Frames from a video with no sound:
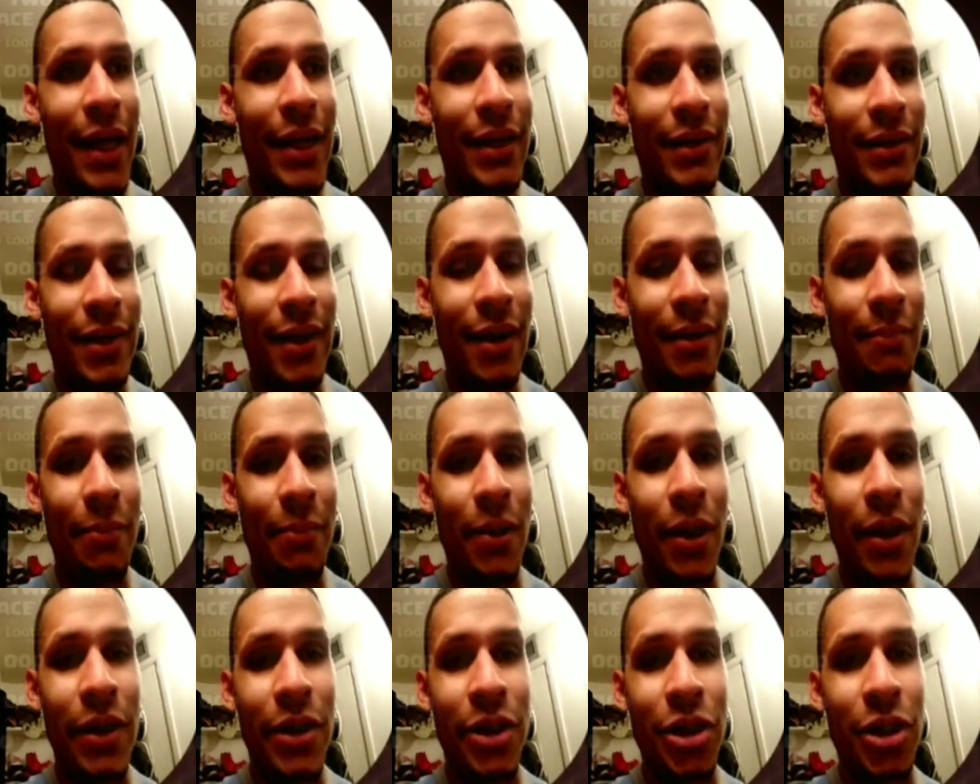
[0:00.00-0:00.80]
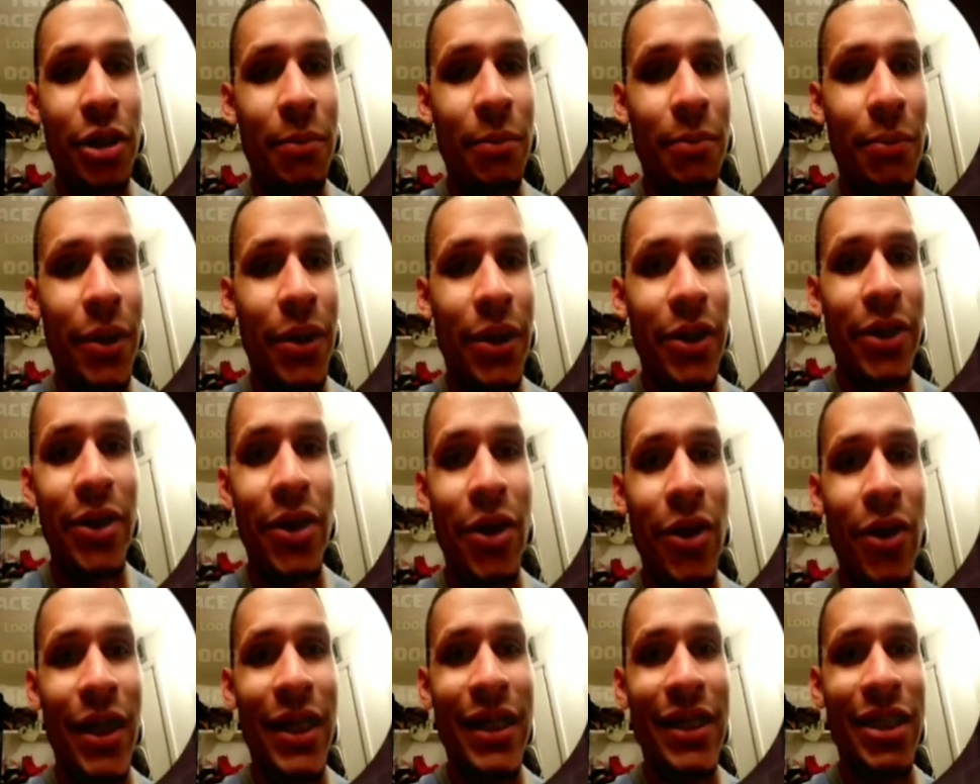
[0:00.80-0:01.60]
the Punisher putting
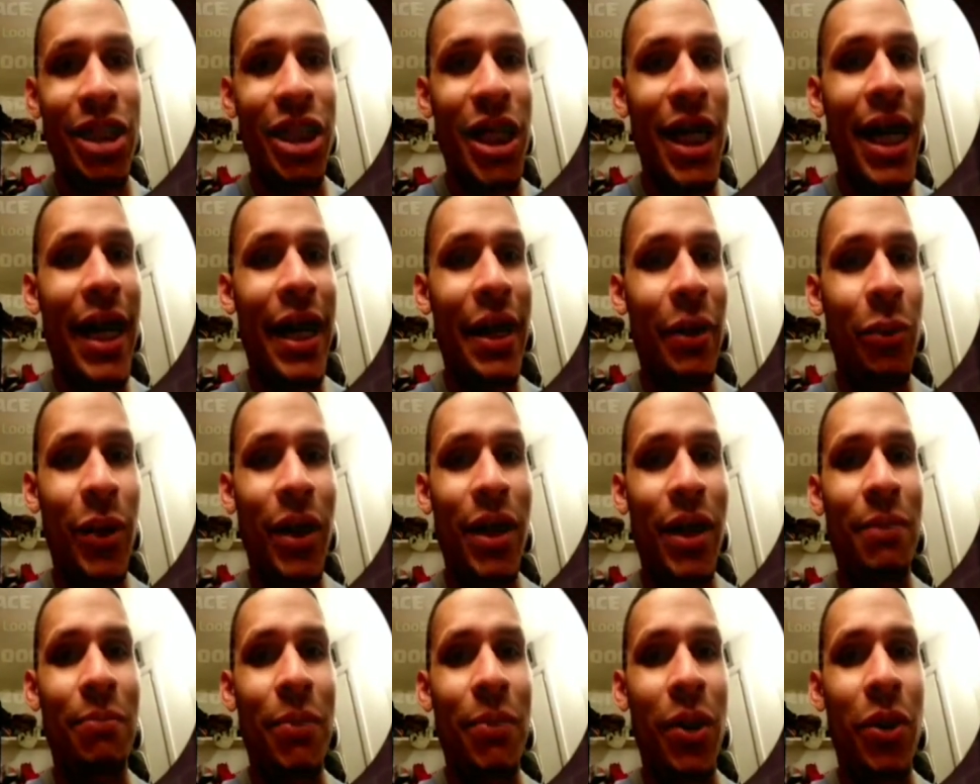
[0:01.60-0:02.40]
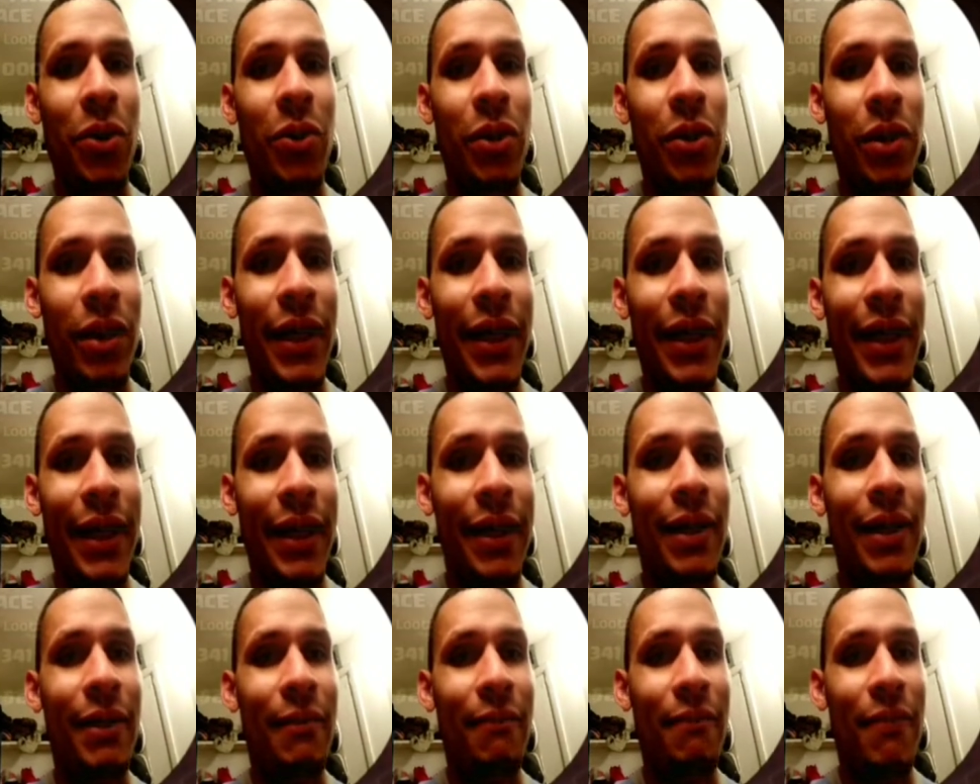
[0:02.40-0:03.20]
on a Jaiwi bow clinic,
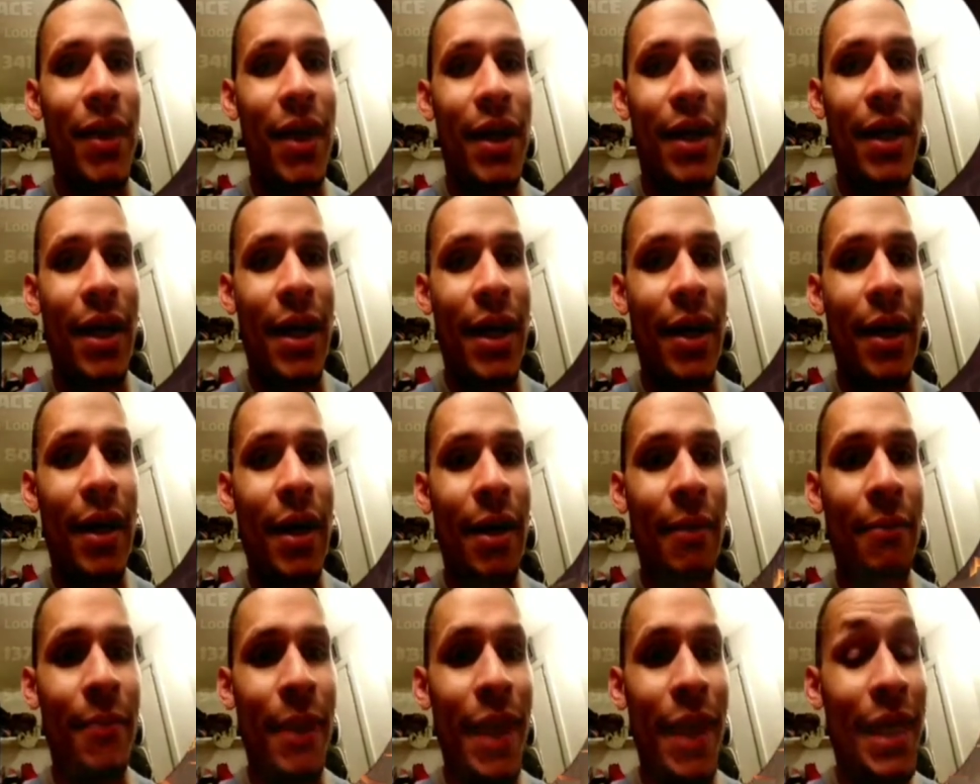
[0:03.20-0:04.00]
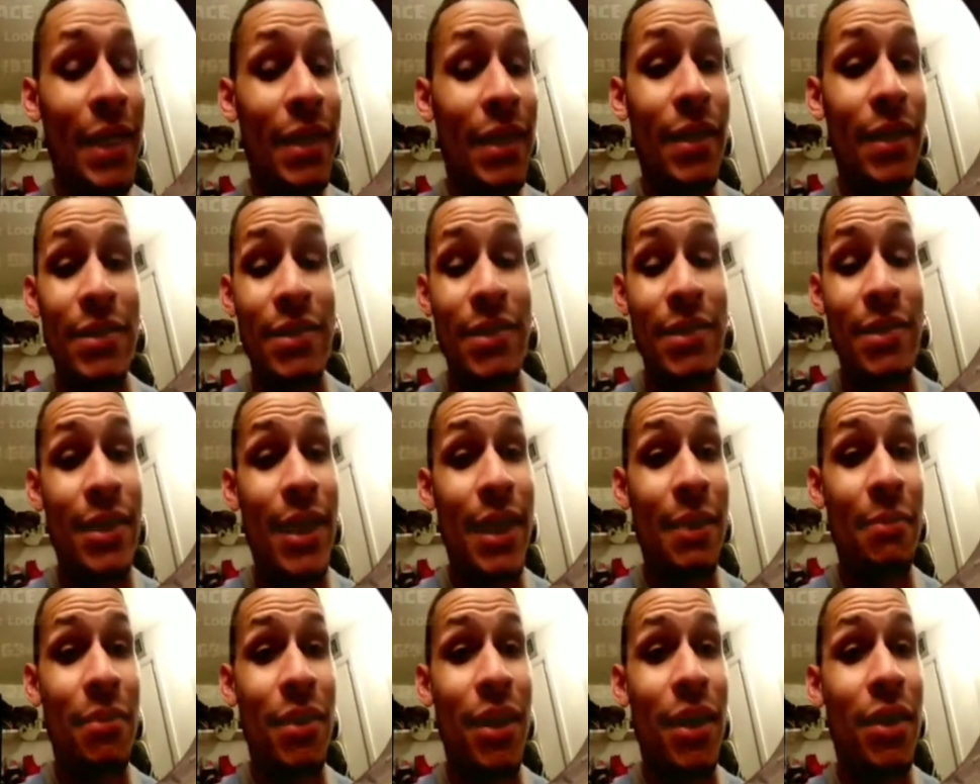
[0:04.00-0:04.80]
and he does the
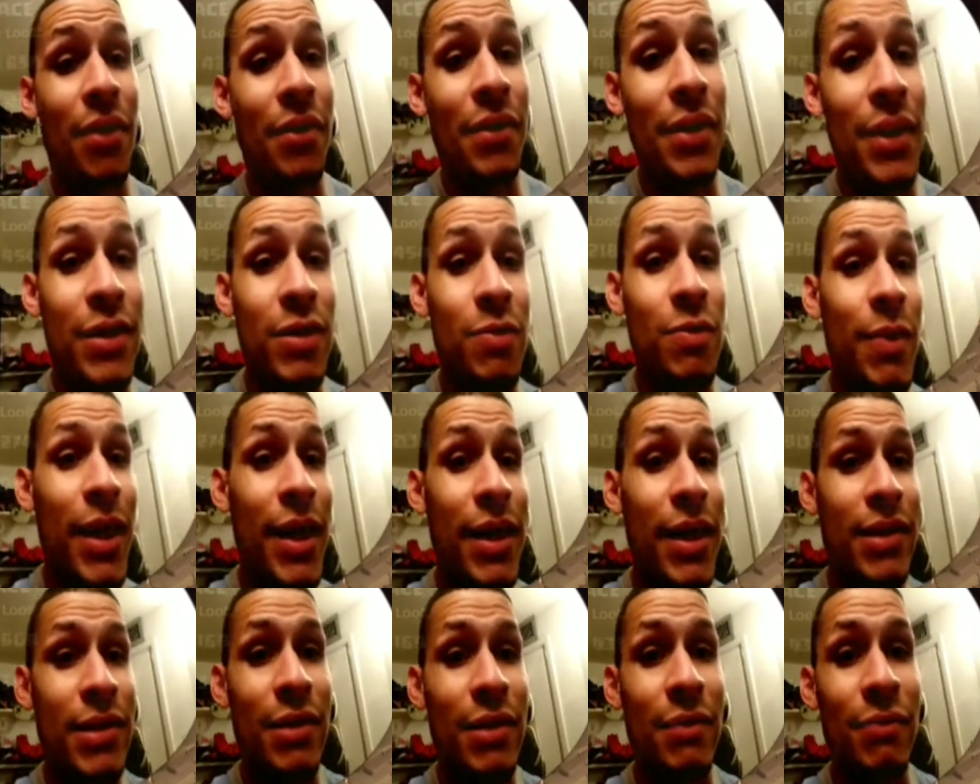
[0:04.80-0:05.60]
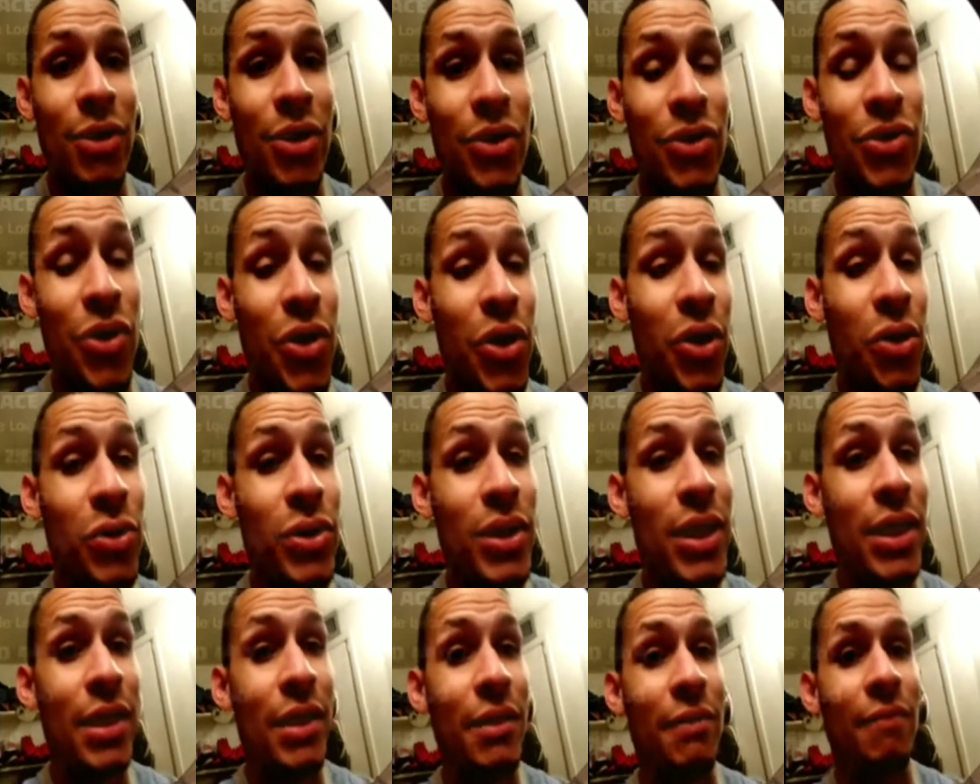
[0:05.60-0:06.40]
same thing on this base, just goes
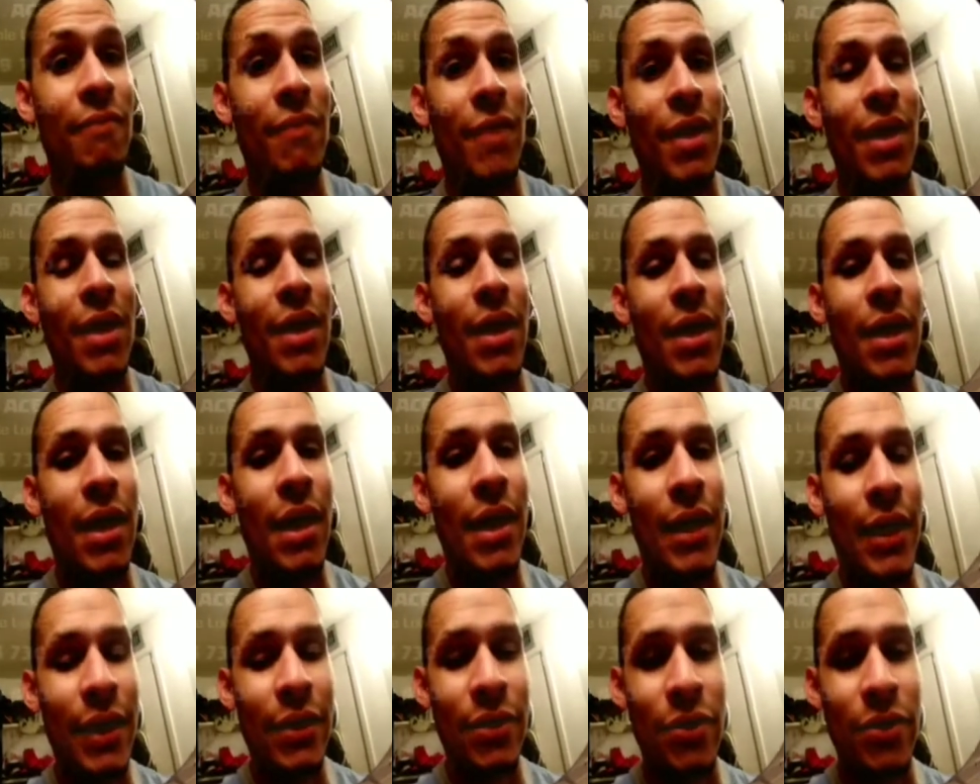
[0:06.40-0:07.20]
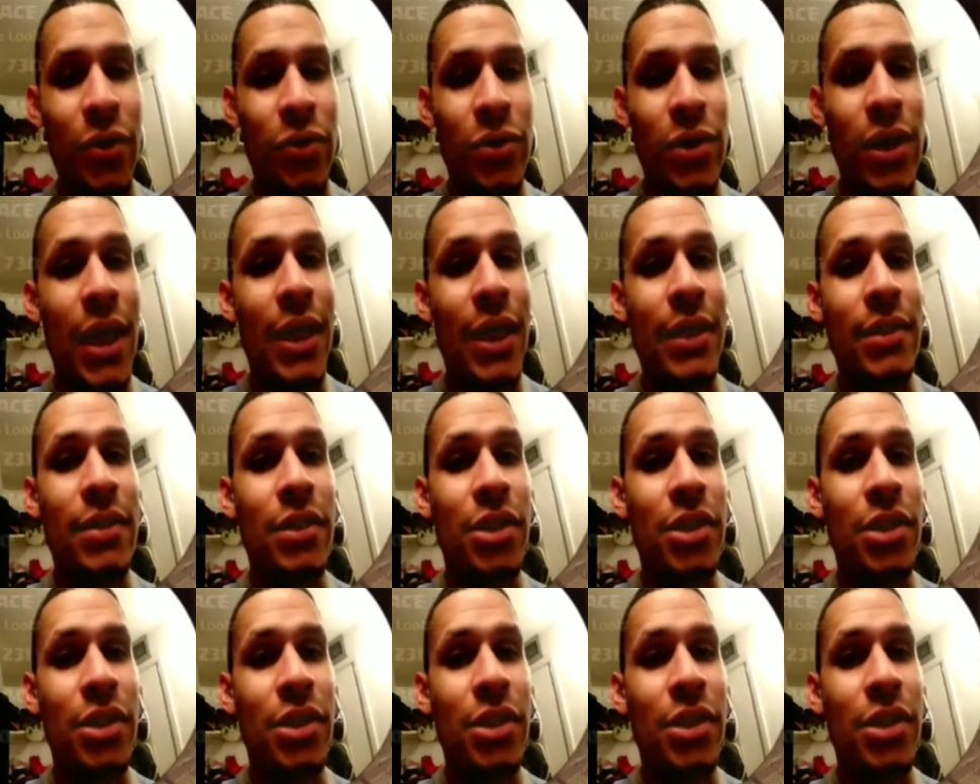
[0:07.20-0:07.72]
in, gets those lines of